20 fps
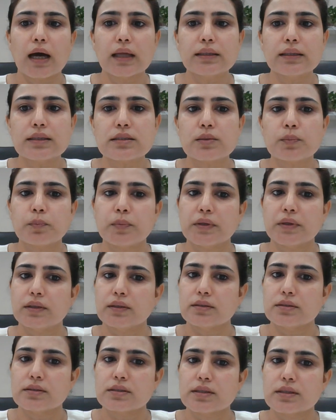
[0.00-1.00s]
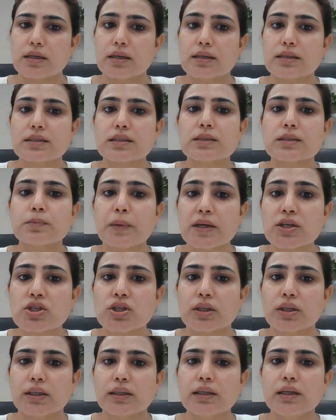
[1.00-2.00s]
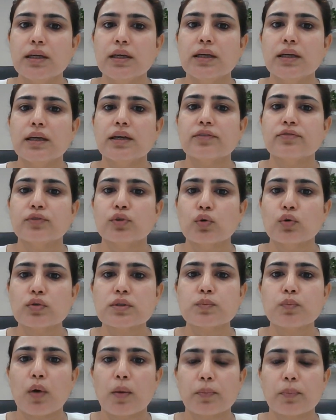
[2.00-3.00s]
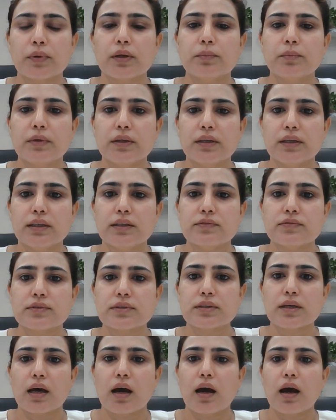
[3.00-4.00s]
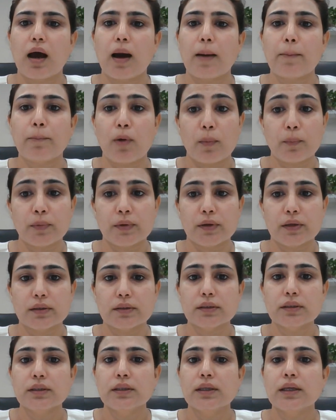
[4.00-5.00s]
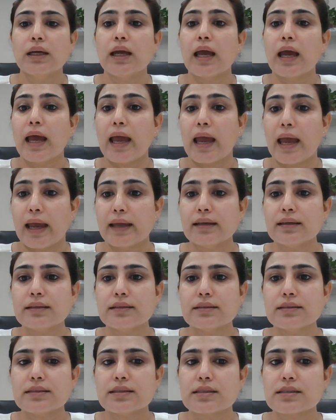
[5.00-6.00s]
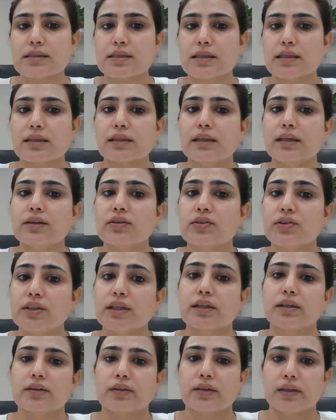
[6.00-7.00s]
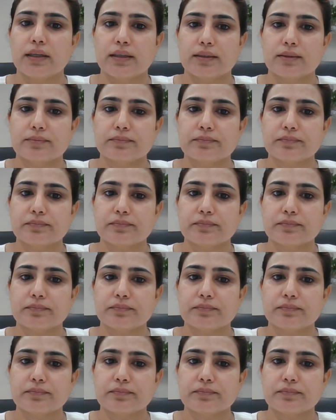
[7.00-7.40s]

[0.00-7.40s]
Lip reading: others' opinions, especially if those popular beliefs are popular and consistently reoccurring.